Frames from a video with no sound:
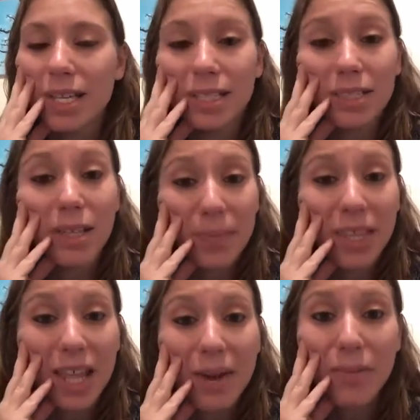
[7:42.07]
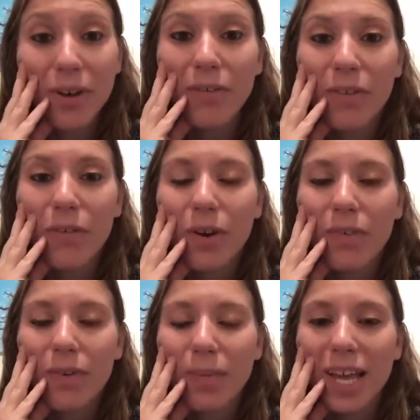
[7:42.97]
something that I'm grateful for
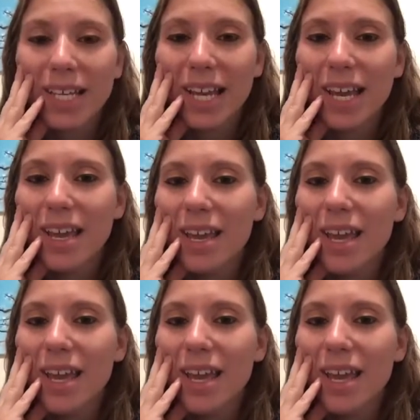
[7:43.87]
from that day.